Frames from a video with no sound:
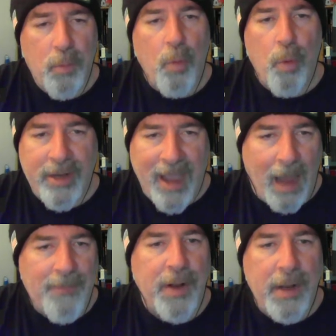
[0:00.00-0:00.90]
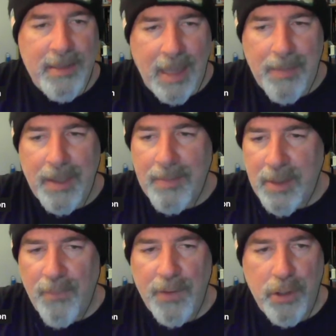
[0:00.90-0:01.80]
We're confident he's keeping
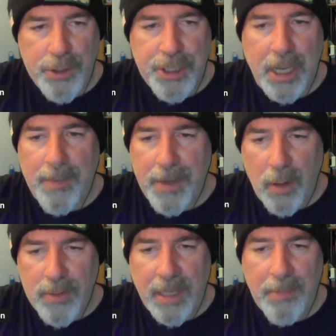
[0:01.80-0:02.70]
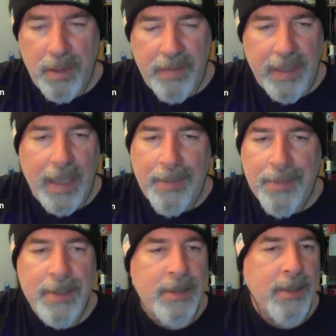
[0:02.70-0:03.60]
himself in good shape. He knows how to play the
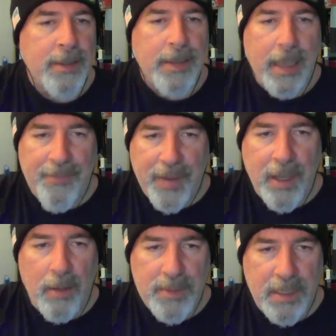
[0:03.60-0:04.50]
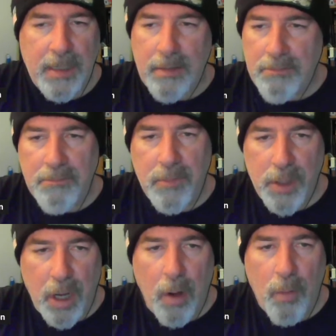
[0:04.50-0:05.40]
game. If he comes in,
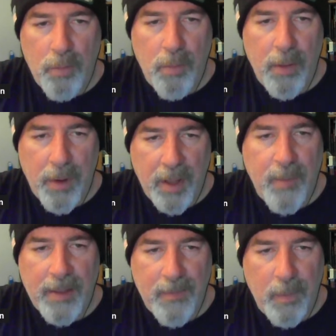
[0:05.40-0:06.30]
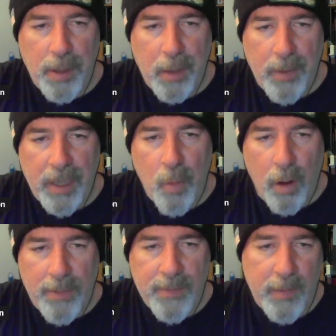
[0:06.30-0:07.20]
we would expect him to play week
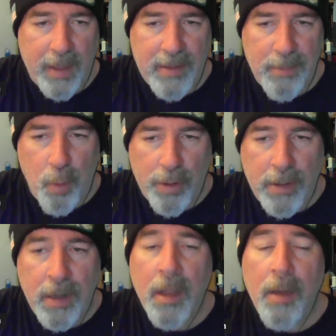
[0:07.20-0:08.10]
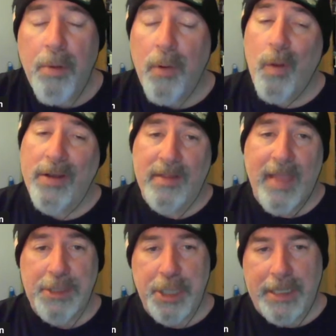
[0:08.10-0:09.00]
1. So that's important. But when does
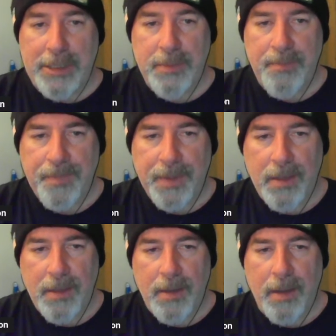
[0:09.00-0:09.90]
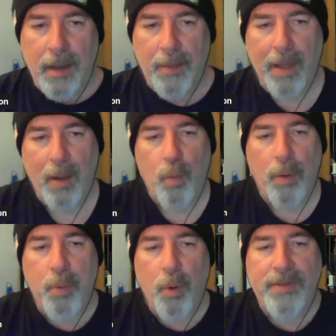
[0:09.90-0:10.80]
that change? At
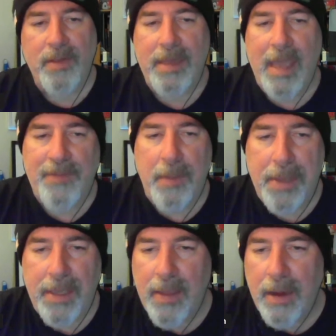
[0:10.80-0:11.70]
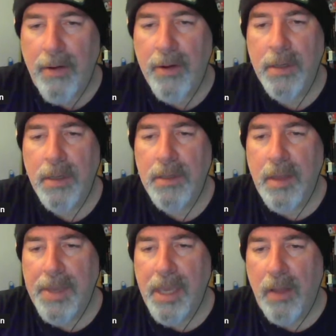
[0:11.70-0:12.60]
what point does he have to be there
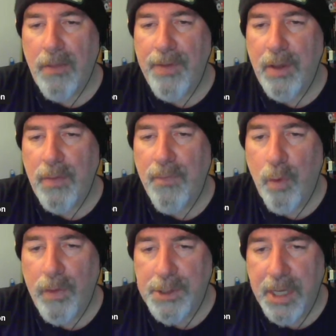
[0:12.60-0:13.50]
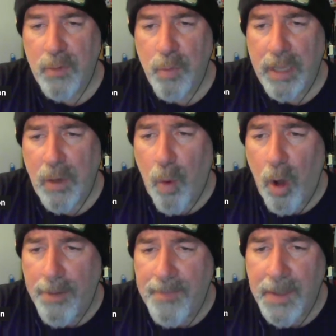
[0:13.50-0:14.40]
to be on the field for the Jets week
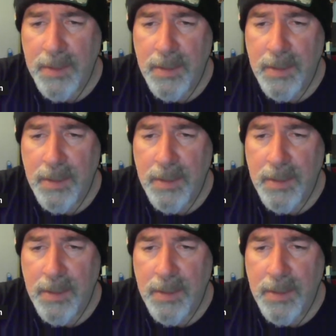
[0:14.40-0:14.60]
1?